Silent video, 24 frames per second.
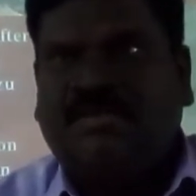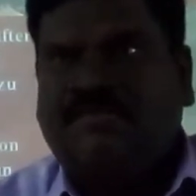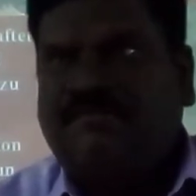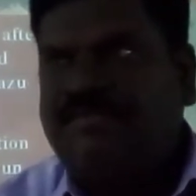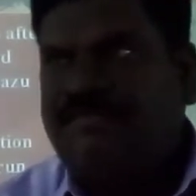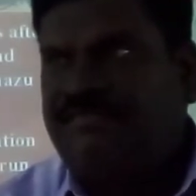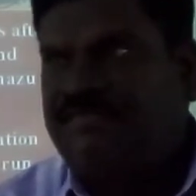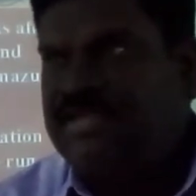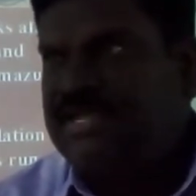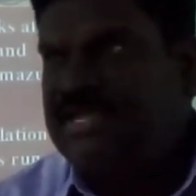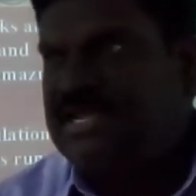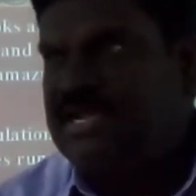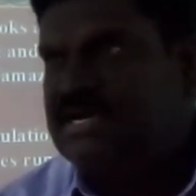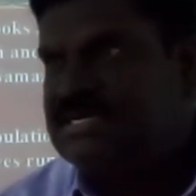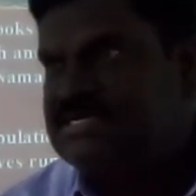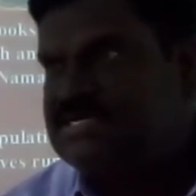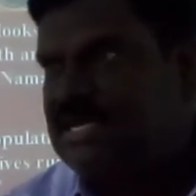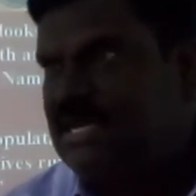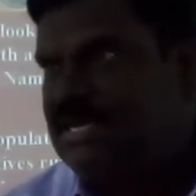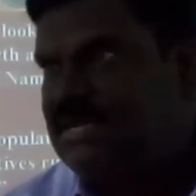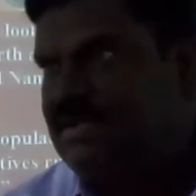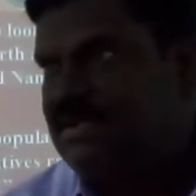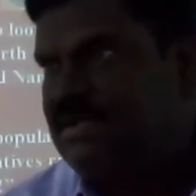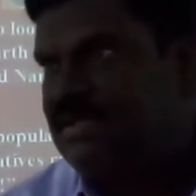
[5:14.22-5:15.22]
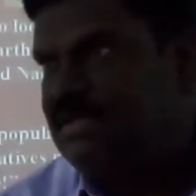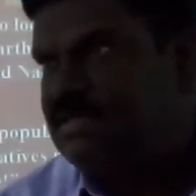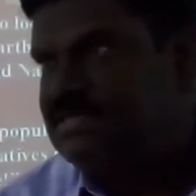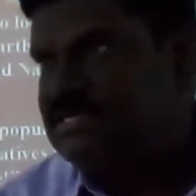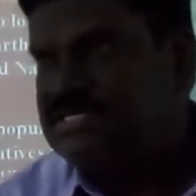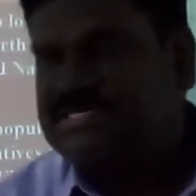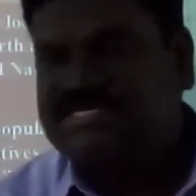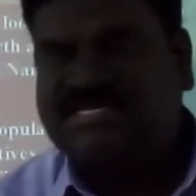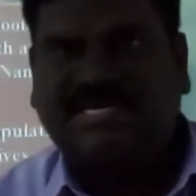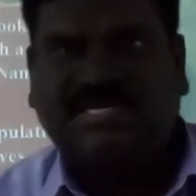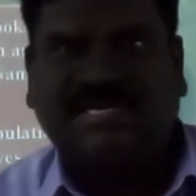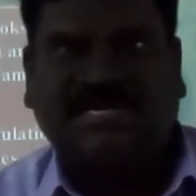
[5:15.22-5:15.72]
50 years or
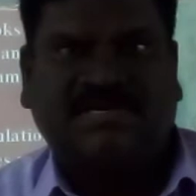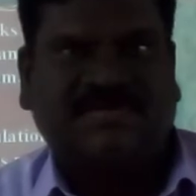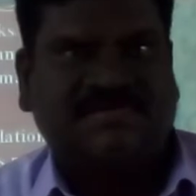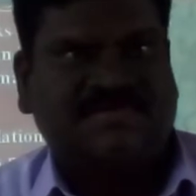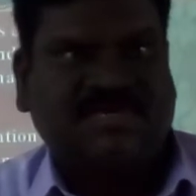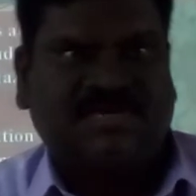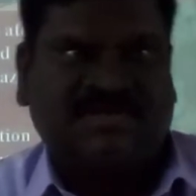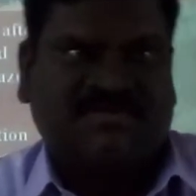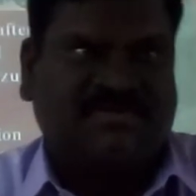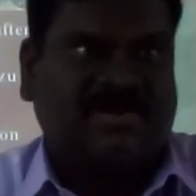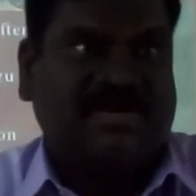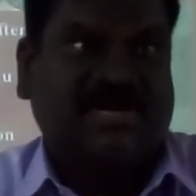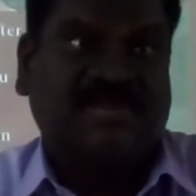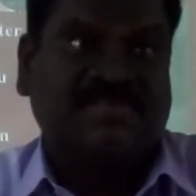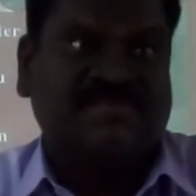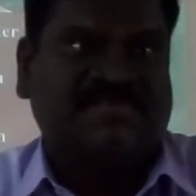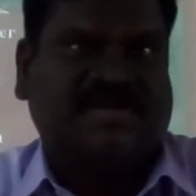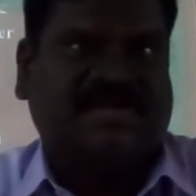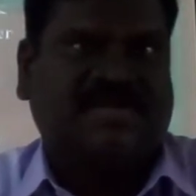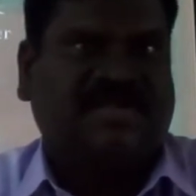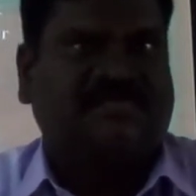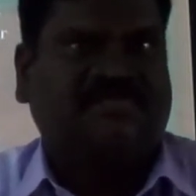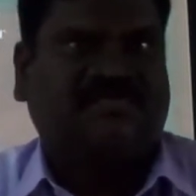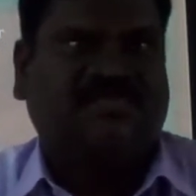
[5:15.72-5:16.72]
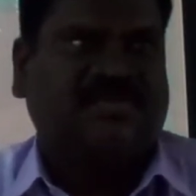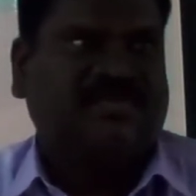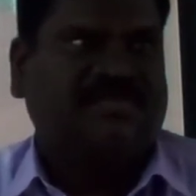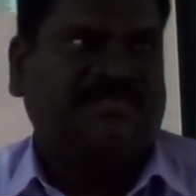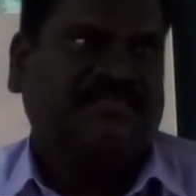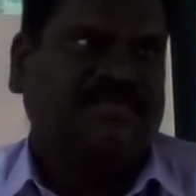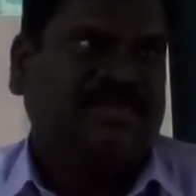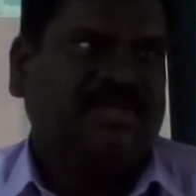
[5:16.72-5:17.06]
60 years. It will release energy.